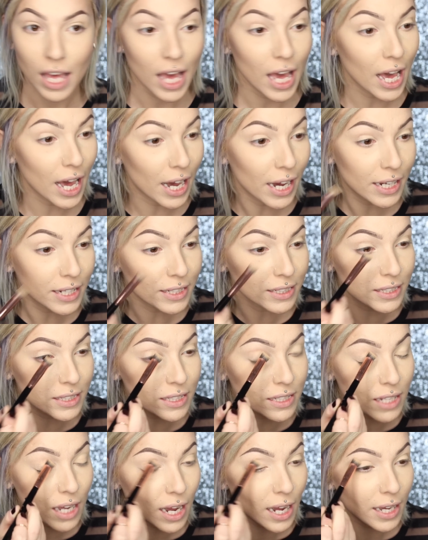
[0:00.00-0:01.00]

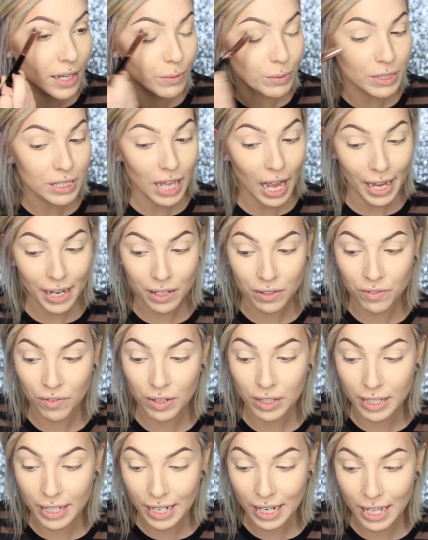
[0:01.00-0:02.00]
And I was kind
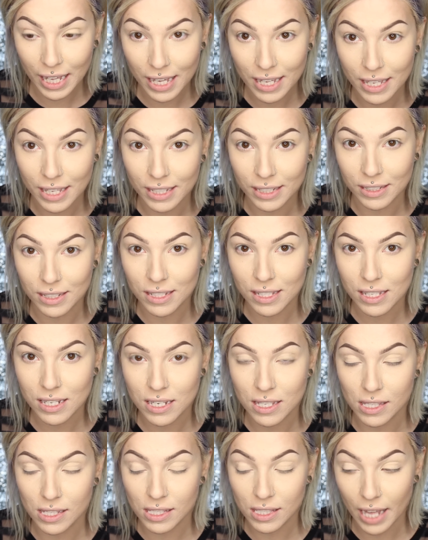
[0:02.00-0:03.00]
of leaning
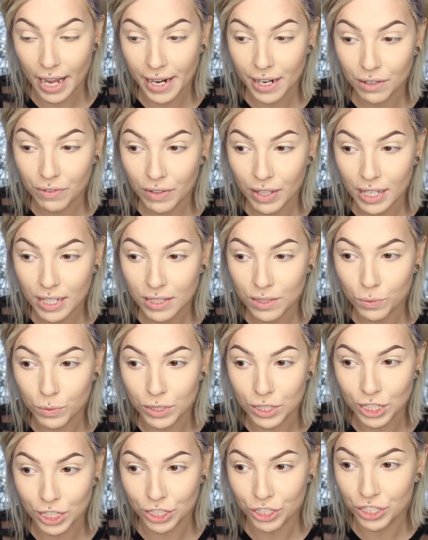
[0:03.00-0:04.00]
against the side of it,
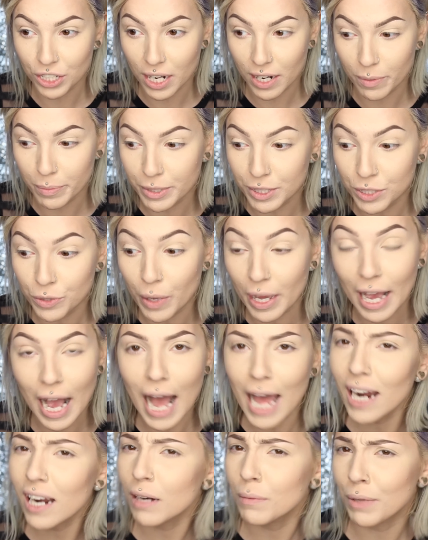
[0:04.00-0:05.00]
which I should not have been doing.
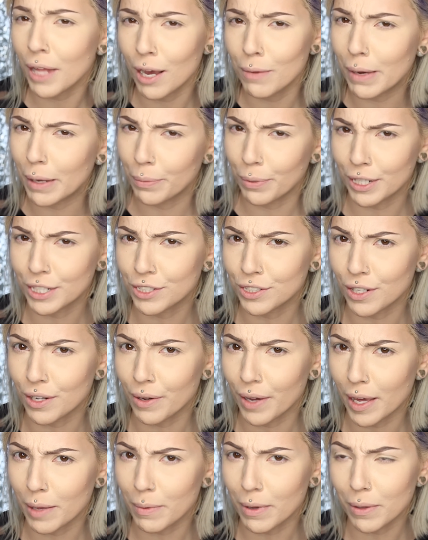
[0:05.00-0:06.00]
I didn't apply all my pressure,
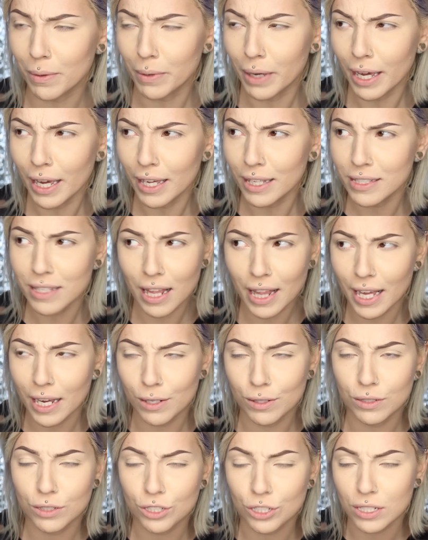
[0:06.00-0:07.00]
okay, by the way. It's not like
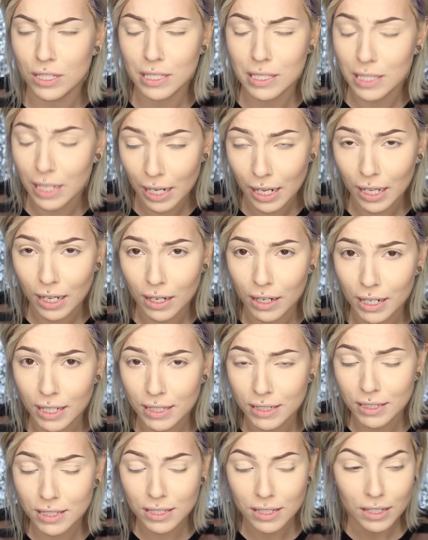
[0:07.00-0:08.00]
I was just sitting on
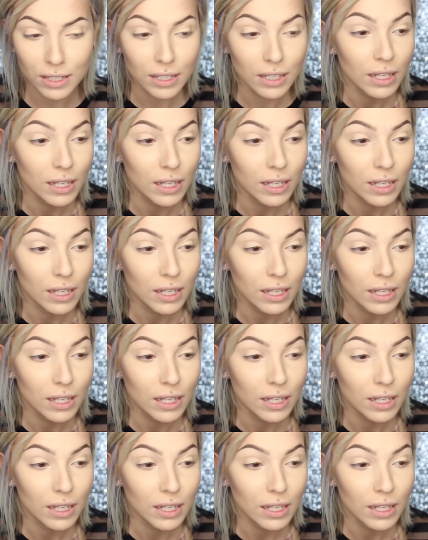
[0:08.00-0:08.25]
it,